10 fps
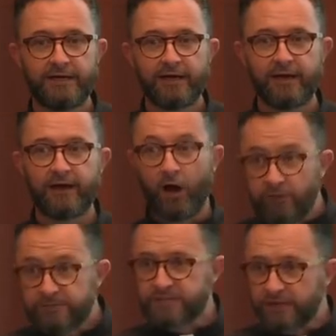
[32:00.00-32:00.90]
Uh, all
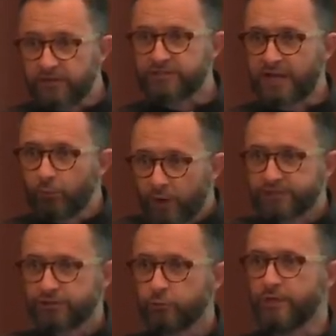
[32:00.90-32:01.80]
of a sudden, they're saying, What
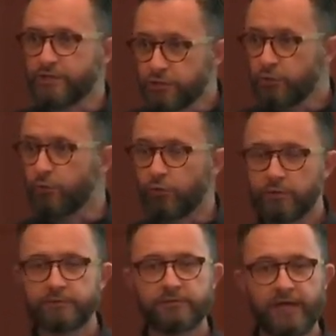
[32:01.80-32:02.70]
should we
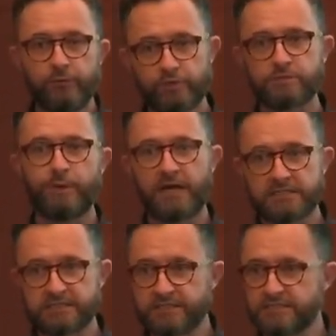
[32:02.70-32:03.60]
do in
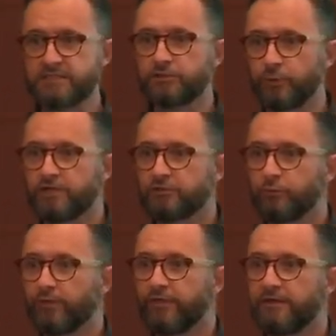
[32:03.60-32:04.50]
response to this situation
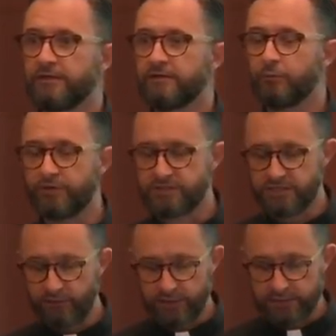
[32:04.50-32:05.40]
with the, with the
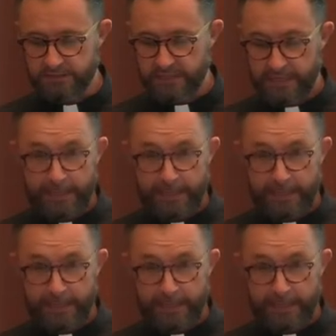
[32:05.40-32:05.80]
Syrians.